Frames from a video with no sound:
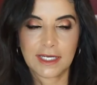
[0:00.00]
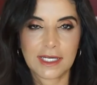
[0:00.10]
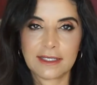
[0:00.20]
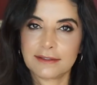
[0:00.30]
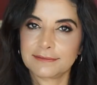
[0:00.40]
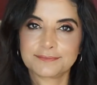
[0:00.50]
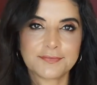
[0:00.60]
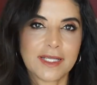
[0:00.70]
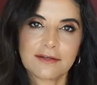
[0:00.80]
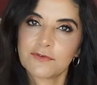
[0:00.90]
And
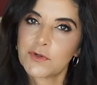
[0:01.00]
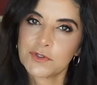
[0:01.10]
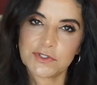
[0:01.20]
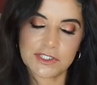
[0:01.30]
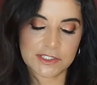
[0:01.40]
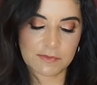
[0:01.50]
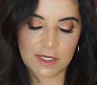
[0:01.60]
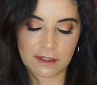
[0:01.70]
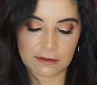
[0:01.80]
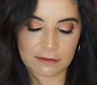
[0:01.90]
of course the
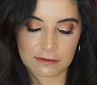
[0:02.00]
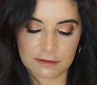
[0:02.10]
smell.